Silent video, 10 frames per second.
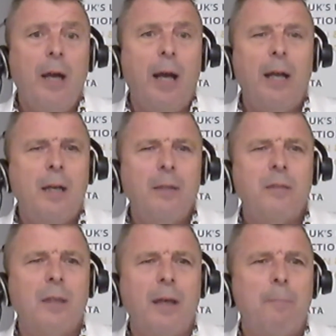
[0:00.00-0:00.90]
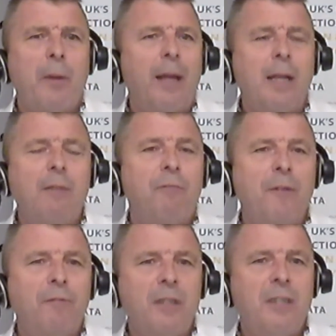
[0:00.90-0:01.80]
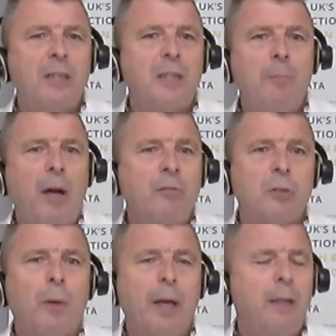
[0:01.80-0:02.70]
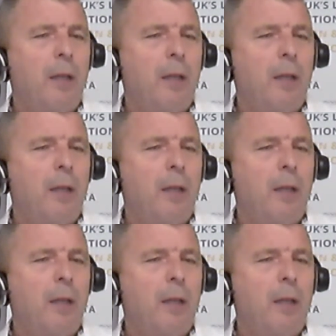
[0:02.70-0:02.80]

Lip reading: but they live 50, 60 miles away.